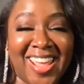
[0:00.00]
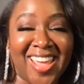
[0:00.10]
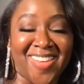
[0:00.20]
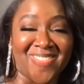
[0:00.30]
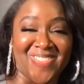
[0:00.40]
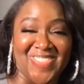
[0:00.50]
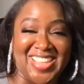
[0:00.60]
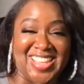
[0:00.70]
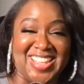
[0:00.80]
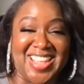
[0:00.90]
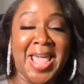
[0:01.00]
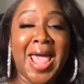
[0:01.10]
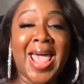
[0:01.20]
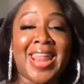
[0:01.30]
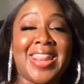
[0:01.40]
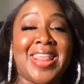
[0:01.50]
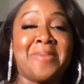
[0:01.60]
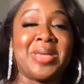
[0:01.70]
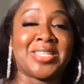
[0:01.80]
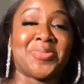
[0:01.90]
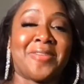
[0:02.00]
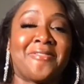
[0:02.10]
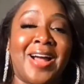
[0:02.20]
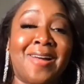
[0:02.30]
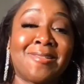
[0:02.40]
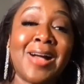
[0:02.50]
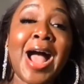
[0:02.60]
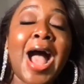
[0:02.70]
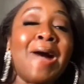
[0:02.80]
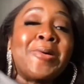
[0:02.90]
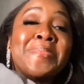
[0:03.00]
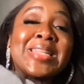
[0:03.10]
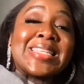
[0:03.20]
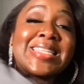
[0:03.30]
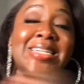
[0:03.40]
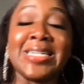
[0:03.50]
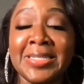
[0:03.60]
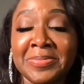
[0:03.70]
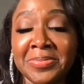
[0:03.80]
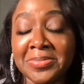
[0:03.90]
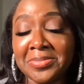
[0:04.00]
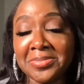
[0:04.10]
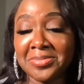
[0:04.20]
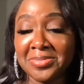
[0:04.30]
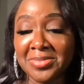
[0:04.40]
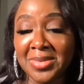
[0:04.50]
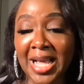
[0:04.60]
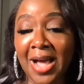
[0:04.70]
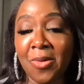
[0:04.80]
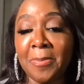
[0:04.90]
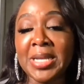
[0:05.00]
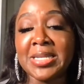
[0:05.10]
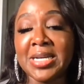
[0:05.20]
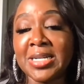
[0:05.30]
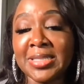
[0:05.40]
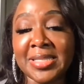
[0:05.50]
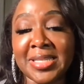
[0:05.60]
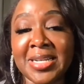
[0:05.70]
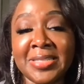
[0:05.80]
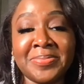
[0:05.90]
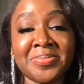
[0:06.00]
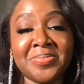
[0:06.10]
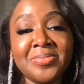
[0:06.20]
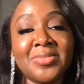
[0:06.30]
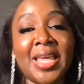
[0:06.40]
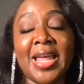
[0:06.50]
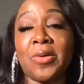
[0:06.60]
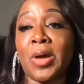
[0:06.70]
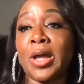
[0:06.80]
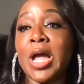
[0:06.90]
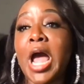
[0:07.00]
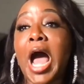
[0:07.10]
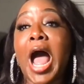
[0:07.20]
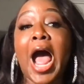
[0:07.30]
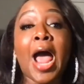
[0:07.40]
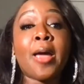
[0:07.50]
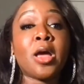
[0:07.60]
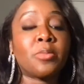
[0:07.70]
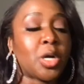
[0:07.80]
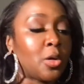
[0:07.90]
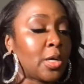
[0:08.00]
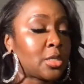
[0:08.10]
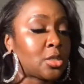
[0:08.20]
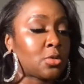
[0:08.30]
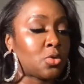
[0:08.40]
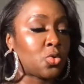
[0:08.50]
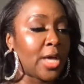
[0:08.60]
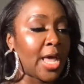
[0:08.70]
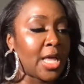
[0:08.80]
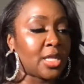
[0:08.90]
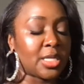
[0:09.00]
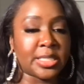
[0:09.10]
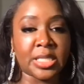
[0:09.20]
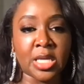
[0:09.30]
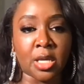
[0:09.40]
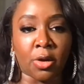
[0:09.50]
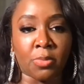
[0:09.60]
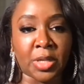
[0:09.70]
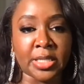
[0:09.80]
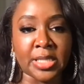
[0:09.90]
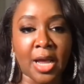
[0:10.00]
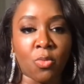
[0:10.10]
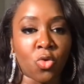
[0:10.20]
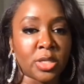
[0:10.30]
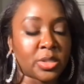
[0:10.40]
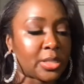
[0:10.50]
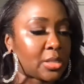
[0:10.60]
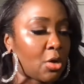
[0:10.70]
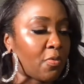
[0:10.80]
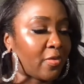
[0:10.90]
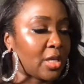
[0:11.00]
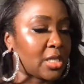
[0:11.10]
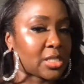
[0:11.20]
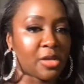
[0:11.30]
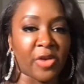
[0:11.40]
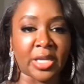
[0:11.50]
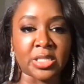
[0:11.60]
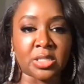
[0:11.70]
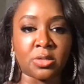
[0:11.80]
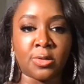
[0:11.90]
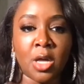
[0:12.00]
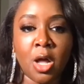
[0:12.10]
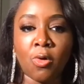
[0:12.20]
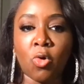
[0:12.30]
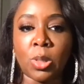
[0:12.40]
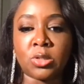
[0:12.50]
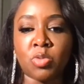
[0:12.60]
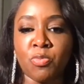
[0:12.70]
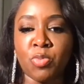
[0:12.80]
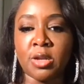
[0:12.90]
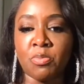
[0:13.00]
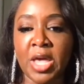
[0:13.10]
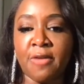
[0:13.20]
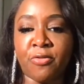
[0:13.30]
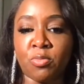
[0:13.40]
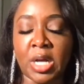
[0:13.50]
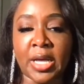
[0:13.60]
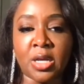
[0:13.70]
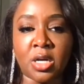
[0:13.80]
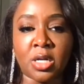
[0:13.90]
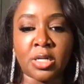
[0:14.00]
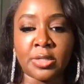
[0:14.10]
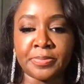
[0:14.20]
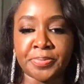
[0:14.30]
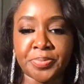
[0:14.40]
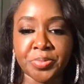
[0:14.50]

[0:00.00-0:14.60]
and then that mess went viral. I would be done. I would be done, son. Anyway, I am going to end this here because I want to hopefully see if I can still call those people in and pay for my um